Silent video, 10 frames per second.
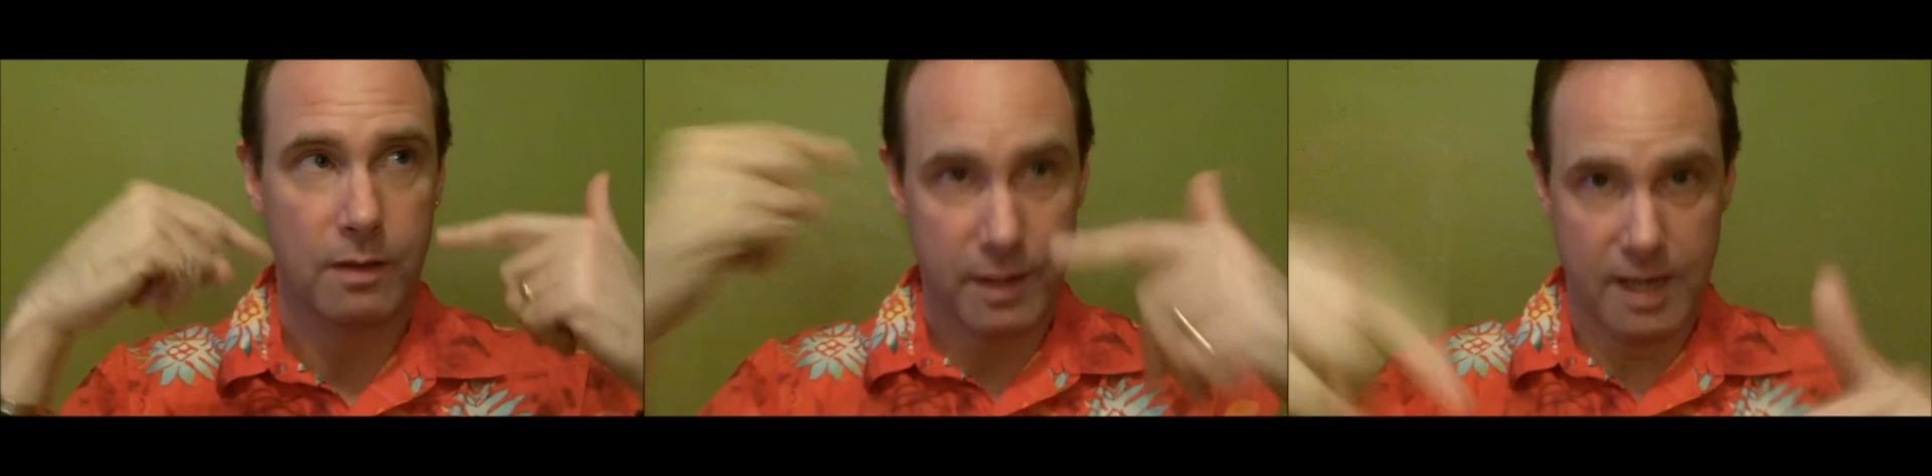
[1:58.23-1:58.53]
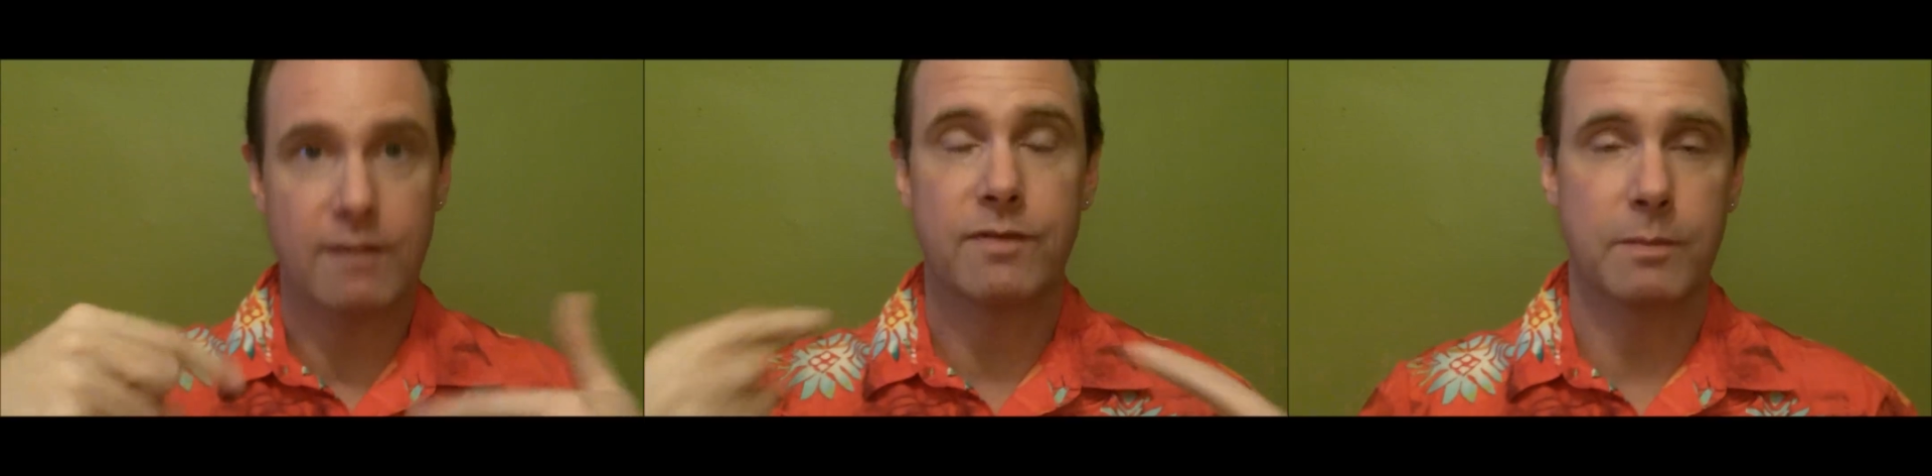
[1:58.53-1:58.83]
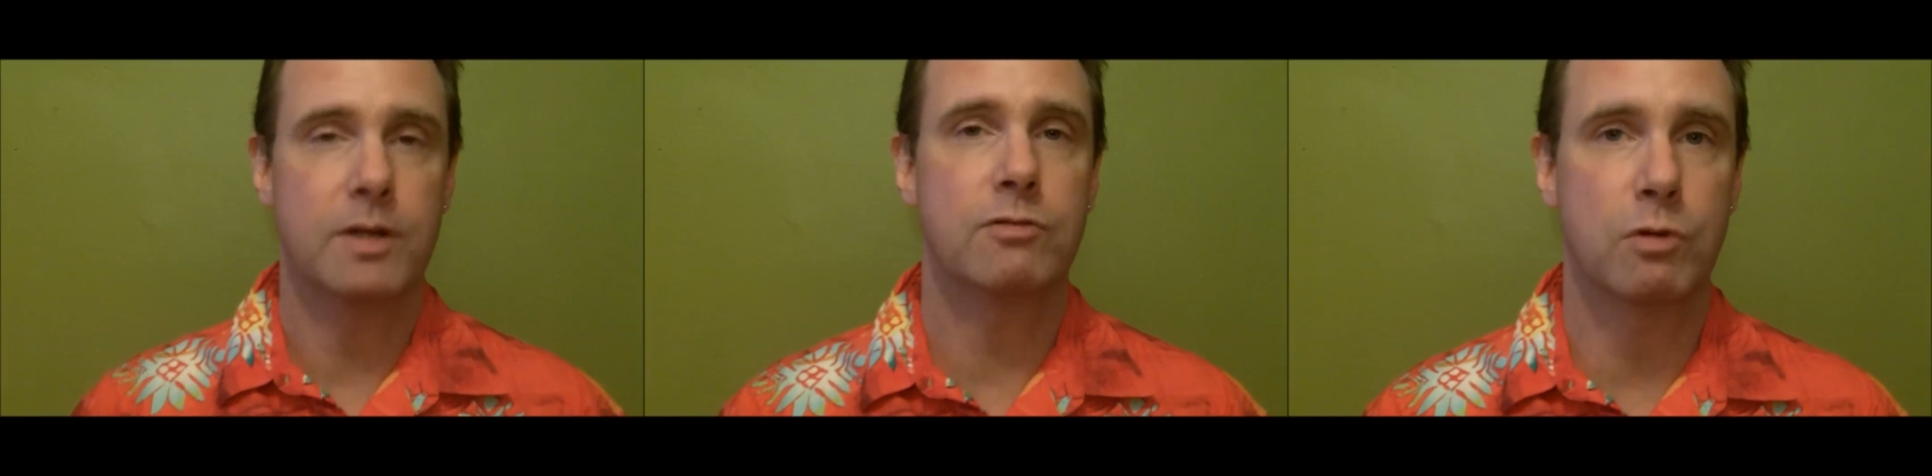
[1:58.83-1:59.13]
the
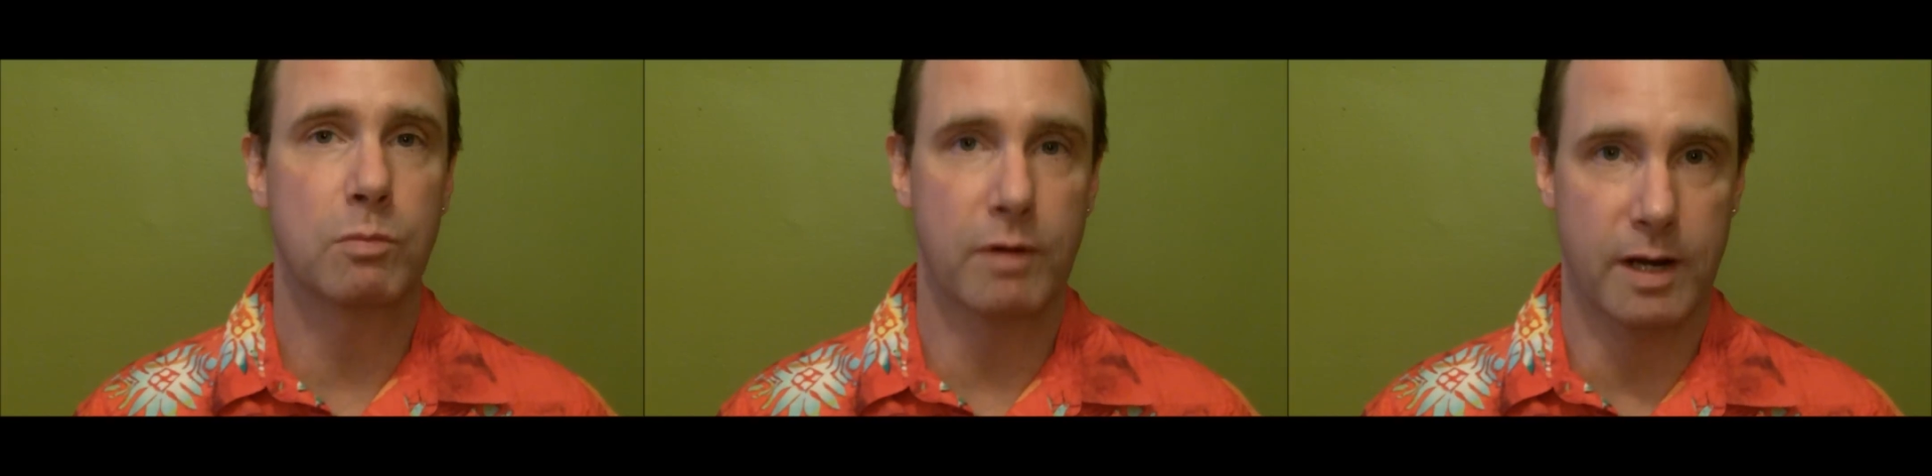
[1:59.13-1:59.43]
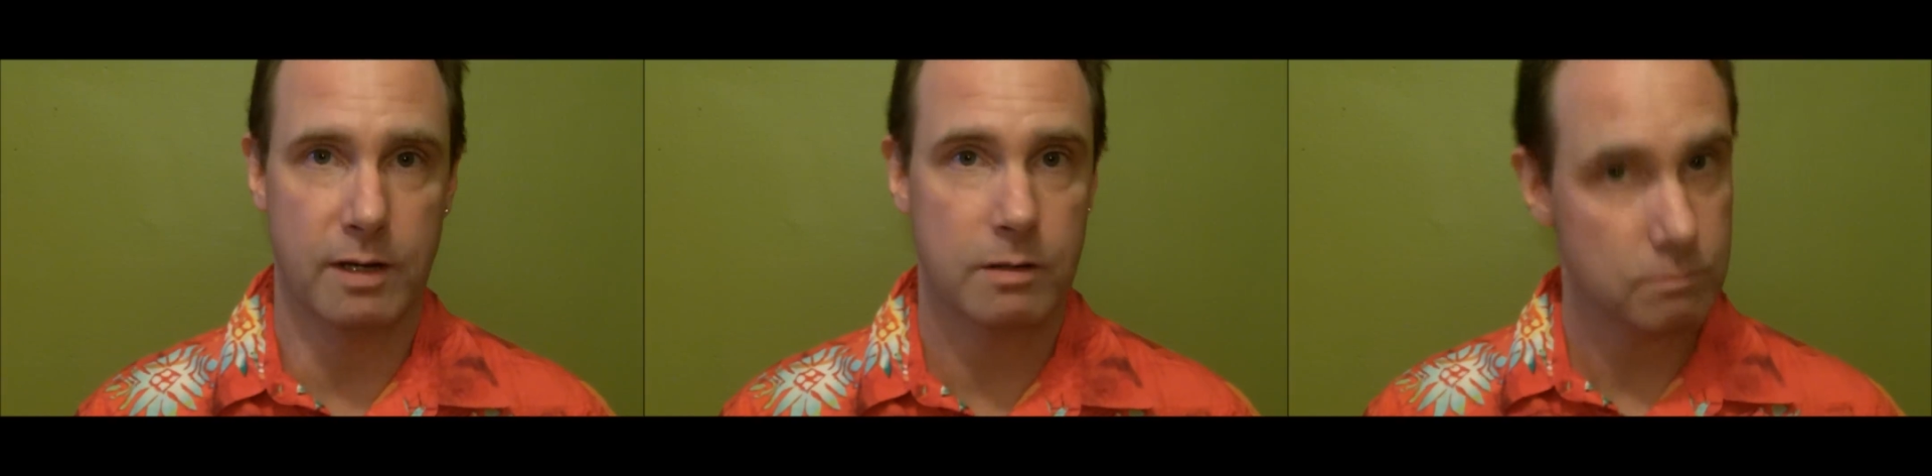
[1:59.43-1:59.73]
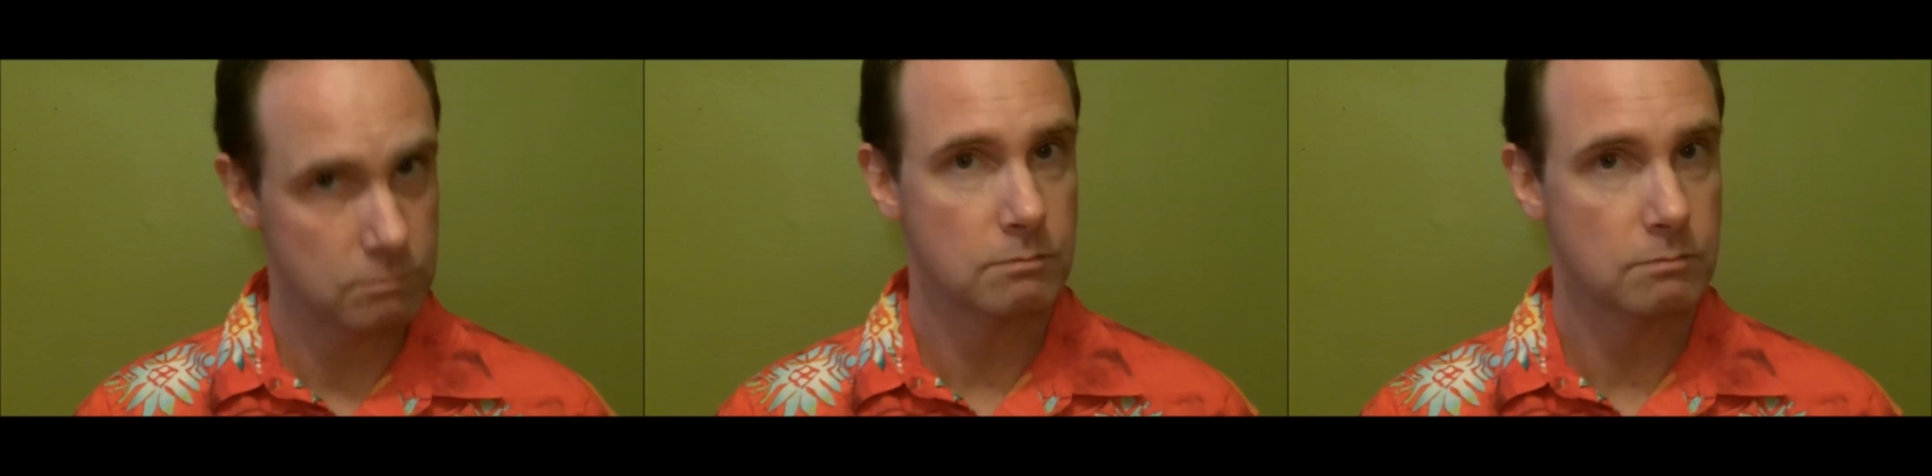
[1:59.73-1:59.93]
Cafe Metro brand